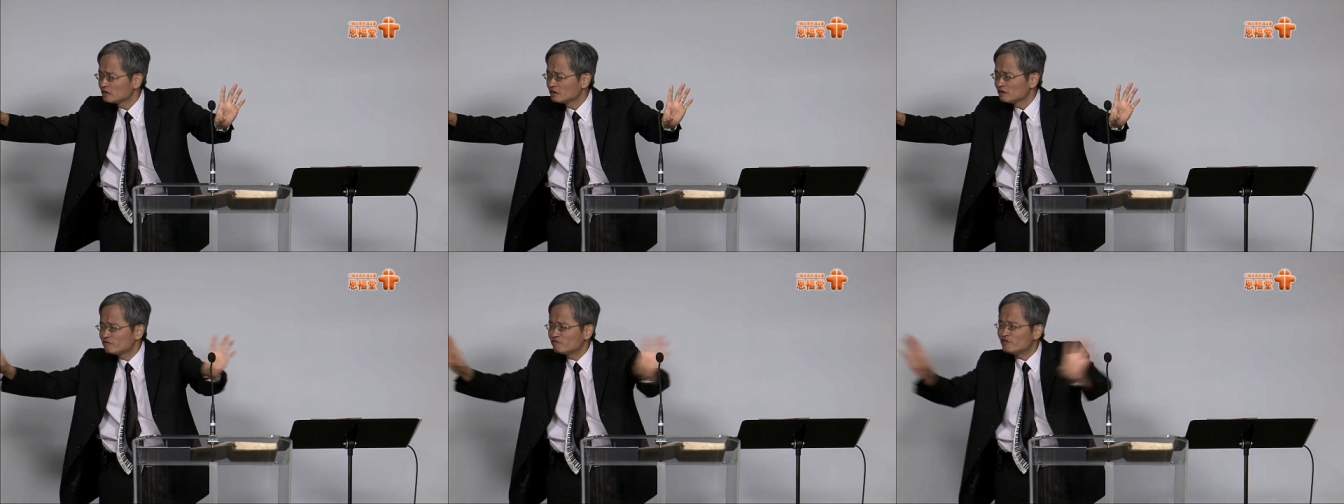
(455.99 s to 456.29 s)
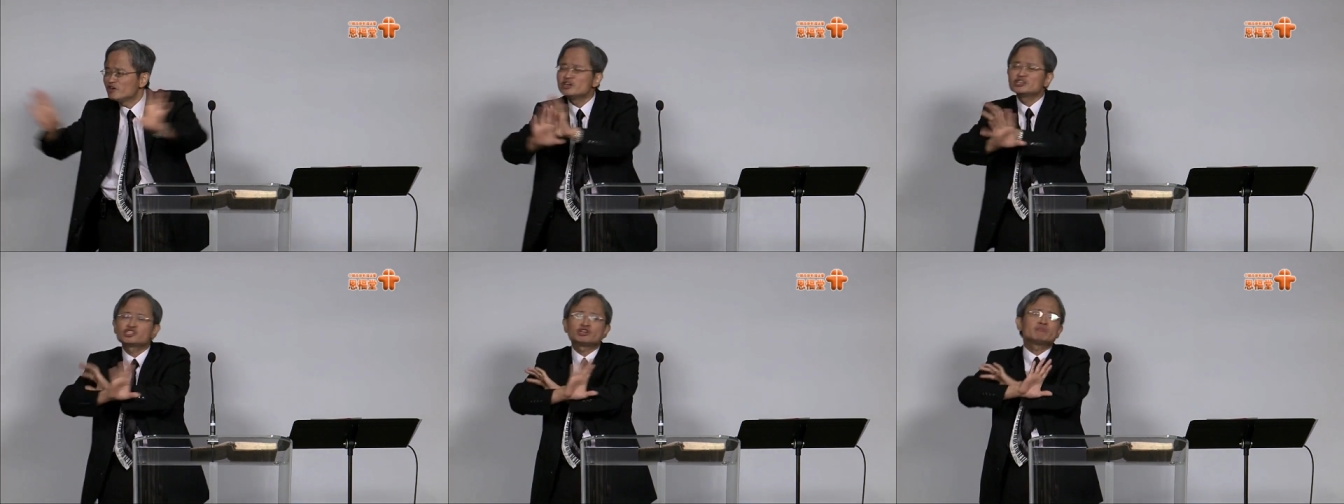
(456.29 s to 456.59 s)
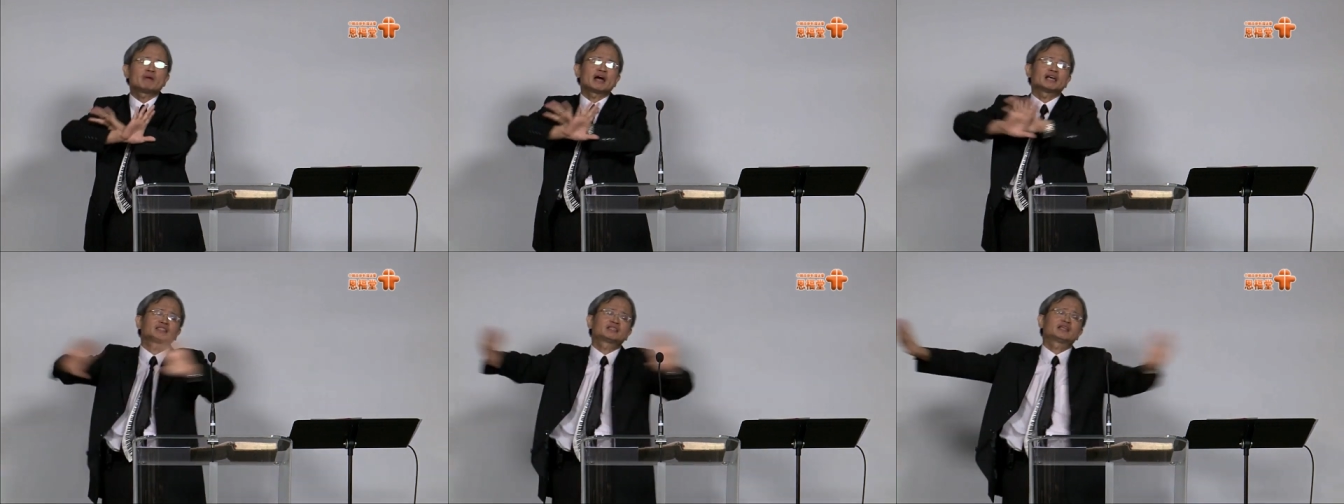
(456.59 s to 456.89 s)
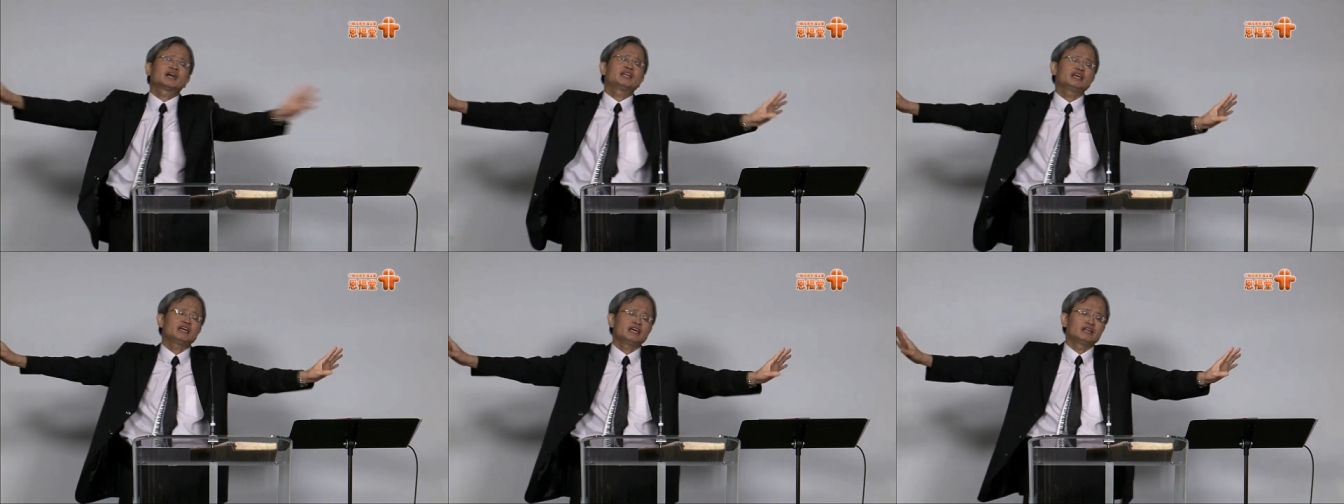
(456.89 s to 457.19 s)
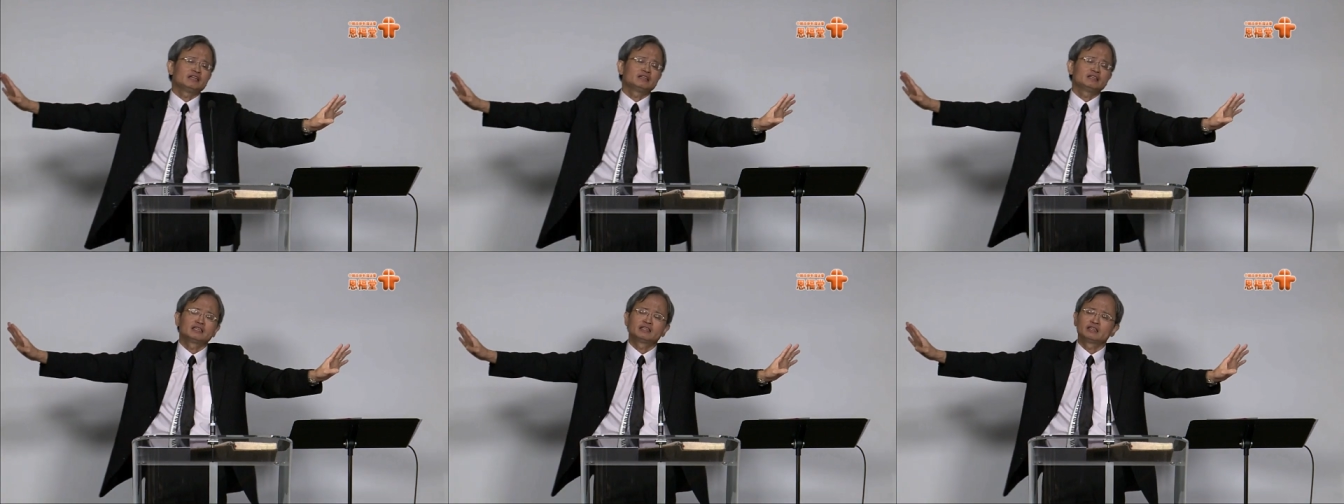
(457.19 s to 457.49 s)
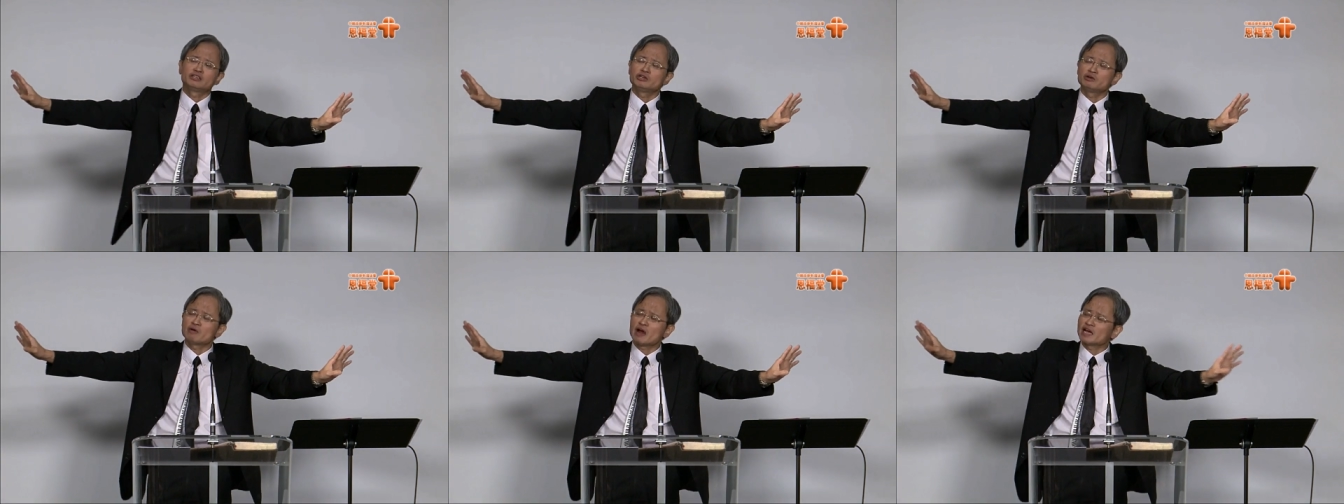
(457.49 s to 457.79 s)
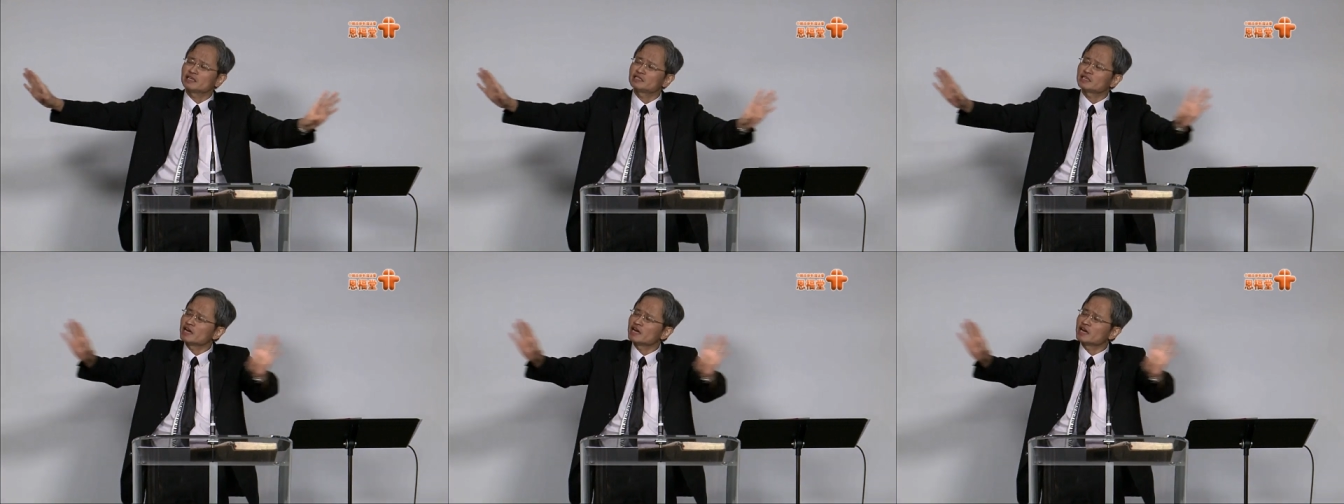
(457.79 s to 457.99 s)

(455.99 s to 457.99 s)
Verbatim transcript: finishing my study in U.S.